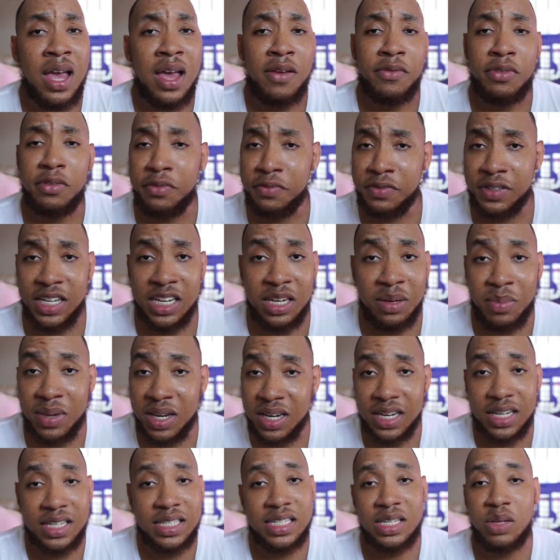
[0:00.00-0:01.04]
15
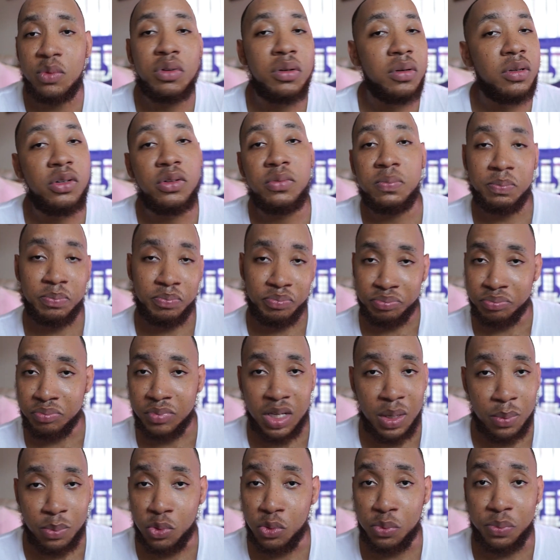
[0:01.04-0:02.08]
minutes he would
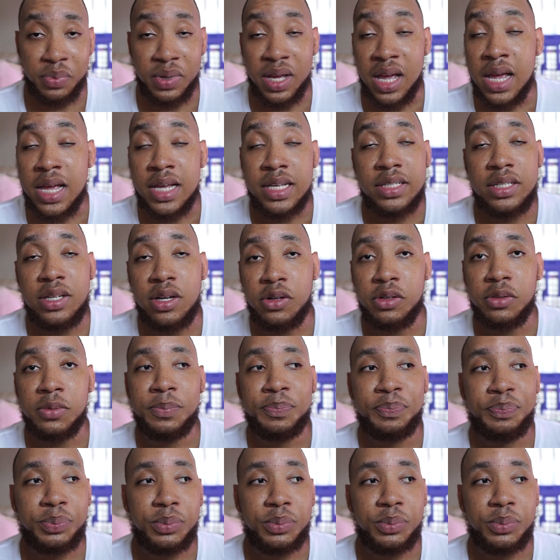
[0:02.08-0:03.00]
poop. So,